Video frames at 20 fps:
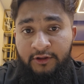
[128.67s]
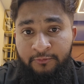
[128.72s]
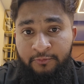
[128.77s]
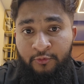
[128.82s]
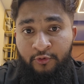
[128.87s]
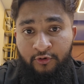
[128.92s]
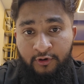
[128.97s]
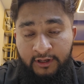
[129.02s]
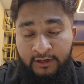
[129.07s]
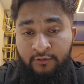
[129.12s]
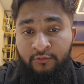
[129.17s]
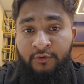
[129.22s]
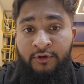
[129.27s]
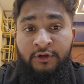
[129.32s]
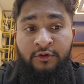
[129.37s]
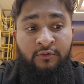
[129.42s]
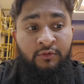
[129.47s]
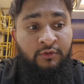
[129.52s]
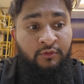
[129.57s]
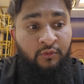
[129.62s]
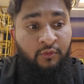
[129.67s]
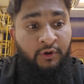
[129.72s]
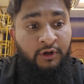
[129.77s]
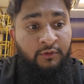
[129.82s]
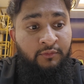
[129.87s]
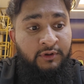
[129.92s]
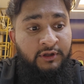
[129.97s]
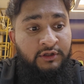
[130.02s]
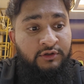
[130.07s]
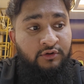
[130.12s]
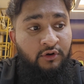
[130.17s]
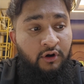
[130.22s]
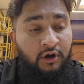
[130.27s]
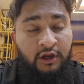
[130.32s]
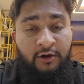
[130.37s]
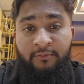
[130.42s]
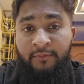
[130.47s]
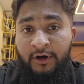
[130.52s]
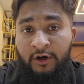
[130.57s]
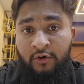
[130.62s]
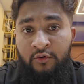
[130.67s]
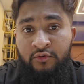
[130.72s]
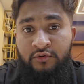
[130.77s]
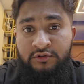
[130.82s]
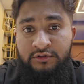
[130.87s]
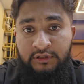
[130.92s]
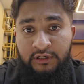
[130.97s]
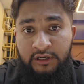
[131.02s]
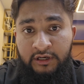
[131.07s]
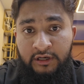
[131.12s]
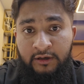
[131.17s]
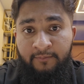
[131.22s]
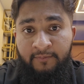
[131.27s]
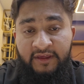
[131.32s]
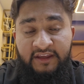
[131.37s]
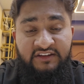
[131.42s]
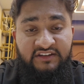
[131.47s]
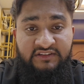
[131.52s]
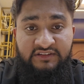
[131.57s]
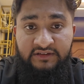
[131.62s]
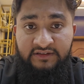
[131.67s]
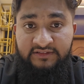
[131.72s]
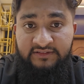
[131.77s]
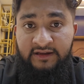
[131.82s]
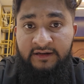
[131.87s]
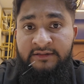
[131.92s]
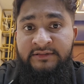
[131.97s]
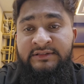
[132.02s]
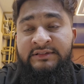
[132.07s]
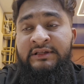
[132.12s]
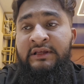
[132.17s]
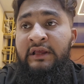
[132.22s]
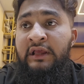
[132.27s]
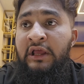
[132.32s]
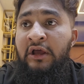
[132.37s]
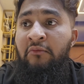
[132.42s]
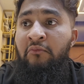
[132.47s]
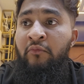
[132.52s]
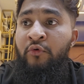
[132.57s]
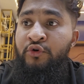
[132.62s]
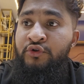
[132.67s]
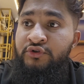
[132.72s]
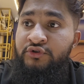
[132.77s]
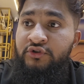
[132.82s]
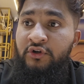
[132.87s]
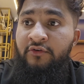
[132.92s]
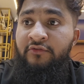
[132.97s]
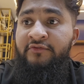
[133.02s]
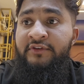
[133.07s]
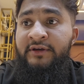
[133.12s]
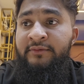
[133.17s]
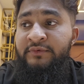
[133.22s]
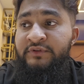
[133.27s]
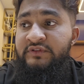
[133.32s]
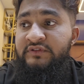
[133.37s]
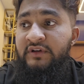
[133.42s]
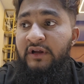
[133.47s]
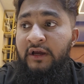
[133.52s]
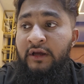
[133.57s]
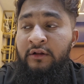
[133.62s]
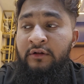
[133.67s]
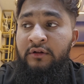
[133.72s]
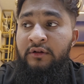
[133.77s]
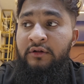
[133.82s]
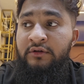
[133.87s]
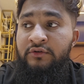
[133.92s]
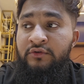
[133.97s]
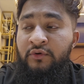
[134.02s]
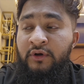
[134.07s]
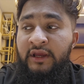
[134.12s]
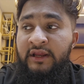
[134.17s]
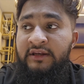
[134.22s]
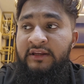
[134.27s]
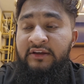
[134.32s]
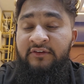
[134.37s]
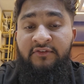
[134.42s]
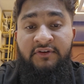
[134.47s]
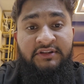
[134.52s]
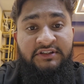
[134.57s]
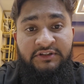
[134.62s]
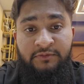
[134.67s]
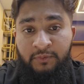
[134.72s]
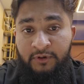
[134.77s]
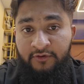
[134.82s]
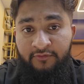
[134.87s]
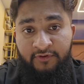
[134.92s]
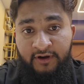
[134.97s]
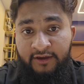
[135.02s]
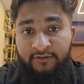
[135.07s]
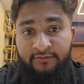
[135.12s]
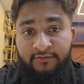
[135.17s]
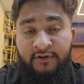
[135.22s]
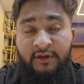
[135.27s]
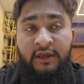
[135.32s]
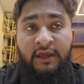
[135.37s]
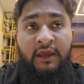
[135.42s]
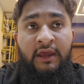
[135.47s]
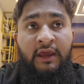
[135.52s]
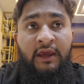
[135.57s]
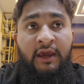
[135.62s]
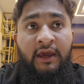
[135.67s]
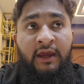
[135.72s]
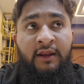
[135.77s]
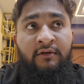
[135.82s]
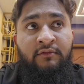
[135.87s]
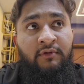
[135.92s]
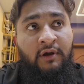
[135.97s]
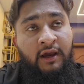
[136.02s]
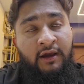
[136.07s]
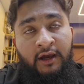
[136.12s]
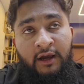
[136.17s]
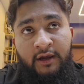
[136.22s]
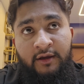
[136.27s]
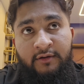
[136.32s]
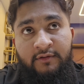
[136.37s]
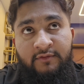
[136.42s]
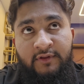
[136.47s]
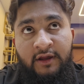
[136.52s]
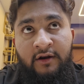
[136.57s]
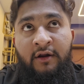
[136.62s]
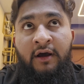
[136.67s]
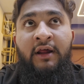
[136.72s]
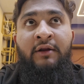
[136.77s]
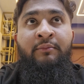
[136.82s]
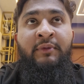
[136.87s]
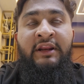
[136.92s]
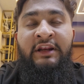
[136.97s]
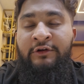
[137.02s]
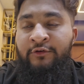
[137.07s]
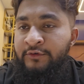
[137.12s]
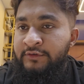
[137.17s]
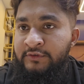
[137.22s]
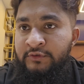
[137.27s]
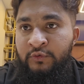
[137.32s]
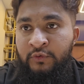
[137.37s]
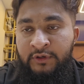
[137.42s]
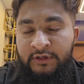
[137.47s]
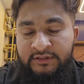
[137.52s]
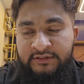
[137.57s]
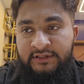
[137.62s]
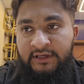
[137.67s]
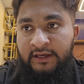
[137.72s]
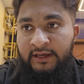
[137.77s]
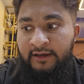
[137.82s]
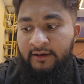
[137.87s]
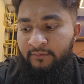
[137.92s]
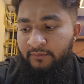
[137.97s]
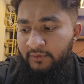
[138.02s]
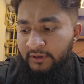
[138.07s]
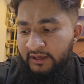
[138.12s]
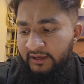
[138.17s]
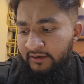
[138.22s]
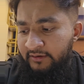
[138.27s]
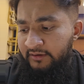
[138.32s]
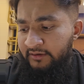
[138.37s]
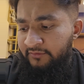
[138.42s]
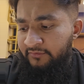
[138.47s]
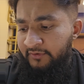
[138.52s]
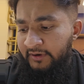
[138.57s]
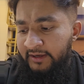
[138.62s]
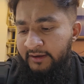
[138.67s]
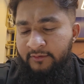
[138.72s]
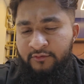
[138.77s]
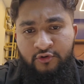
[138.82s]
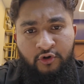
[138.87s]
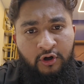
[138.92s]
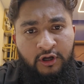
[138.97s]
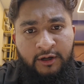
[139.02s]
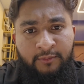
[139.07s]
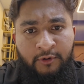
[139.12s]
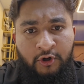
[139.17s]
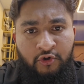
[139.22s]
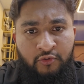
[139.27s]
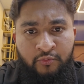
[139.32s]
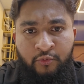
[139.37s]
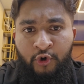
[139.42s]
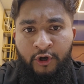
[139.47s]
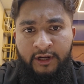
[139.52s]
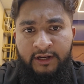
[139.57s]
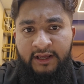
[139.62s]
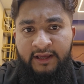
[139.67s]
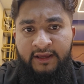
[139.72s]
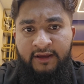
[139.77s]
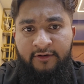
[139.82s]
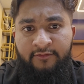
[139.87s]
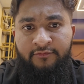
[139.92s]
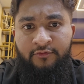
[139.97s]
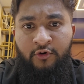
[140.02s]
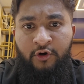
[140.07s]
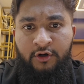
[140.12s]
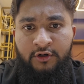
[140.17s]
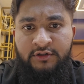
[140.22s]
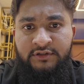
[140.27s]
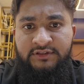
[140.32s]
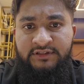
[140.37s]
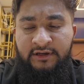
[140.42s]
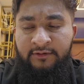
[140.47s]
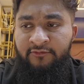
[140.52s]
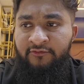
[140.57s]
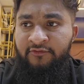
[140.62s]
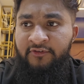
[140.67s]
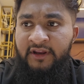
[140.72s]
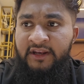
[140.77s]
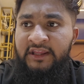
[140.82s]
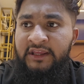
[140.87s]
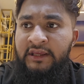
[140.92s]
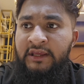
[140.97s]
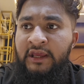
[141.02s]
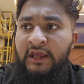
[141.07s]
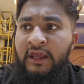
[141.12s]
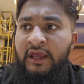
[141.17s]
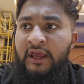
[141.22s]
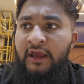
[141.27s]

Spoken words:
poor. And when we talk about HSC results, most of them struggle to get even GPA 5. And there are meritorious students. If I talk about BUET, I have got some very